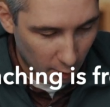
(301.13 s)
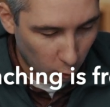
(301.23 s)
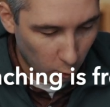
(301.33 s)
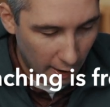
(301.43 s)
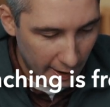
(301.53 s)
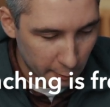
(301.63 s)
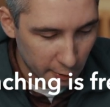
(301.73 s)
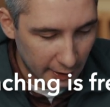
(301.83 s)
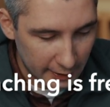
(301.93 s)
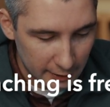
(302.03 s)
why would
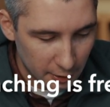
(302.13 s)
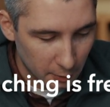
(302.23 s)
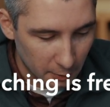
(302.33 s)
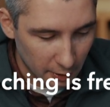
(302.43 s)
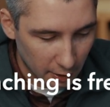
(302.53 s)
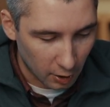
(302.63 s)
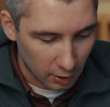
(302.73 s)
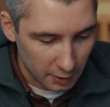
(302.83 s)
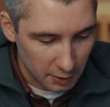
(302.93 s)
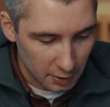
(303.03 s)
I need to go to a
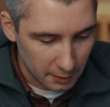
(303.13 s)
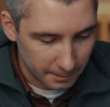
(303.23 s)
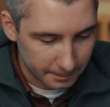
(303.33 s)
college?